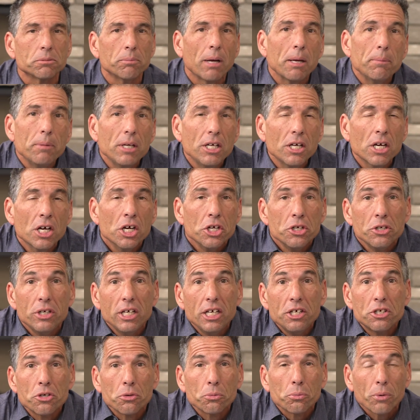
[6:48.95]
Maybe you
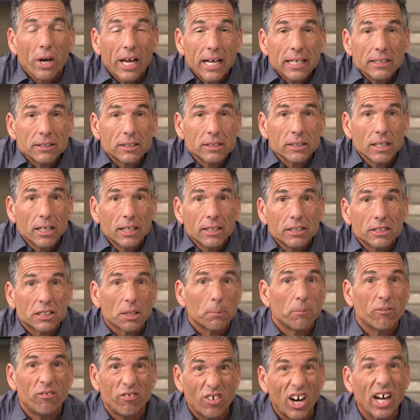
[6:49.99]
need to raise
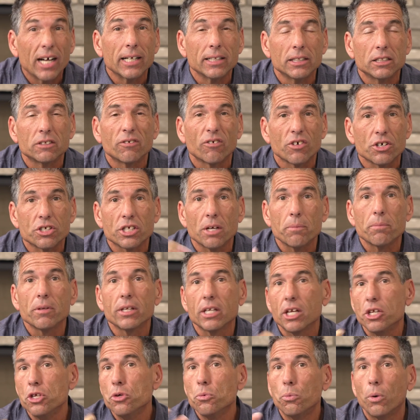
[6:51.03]
some funds for something
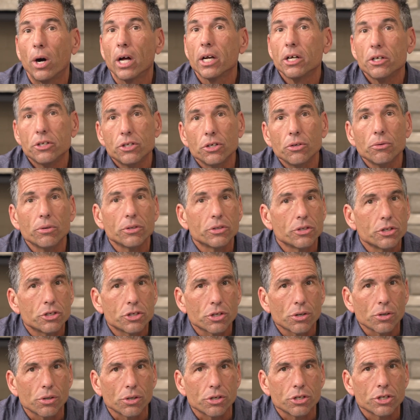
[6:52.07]
that you want to do as a
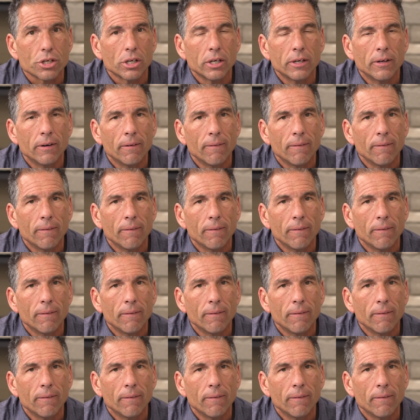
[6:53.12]
church.